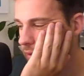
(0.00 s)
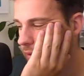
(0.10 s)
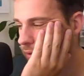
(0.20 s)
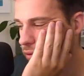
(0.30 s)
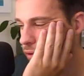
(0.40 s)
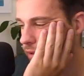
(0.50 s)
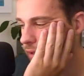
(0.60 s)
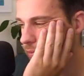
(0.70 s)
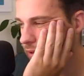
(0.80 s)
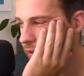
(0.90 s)
In the early
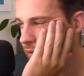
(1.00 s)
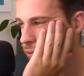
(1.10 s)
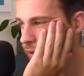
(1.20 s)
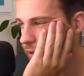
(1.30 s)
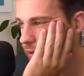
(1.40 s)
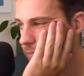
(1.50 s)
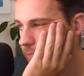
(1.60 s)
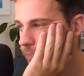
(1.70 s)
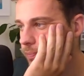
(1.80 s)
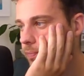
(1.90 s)
game, the king is weak,
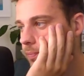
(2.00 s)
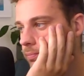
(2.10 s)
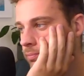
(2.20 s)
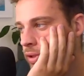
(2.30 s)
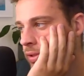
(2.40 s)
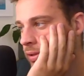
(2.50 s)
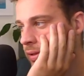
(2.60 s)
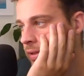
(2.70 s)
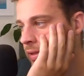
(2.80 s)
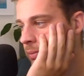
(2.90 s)
but in the
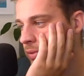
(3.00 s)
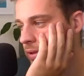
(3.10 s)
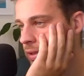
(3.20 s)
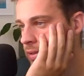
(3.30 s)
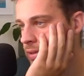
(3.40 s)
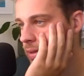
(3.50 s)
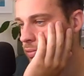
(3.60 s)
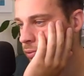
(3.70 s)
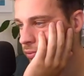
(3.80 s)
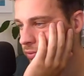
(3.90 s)
late game, the king is an
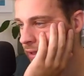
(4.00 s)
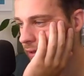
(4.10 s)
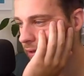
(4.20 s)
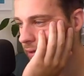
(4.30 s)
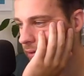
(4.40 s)
absolute tank.